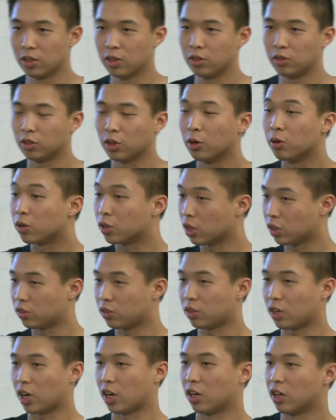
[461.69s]
so good
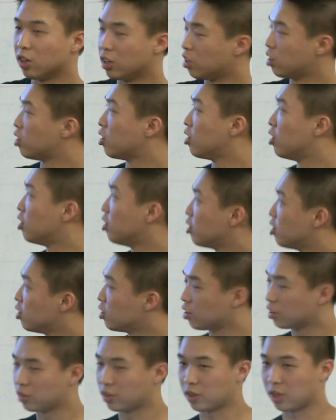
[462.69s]
start.
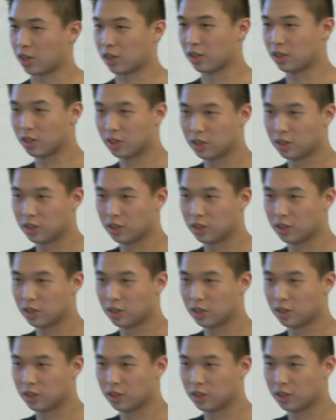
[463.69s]
Good start.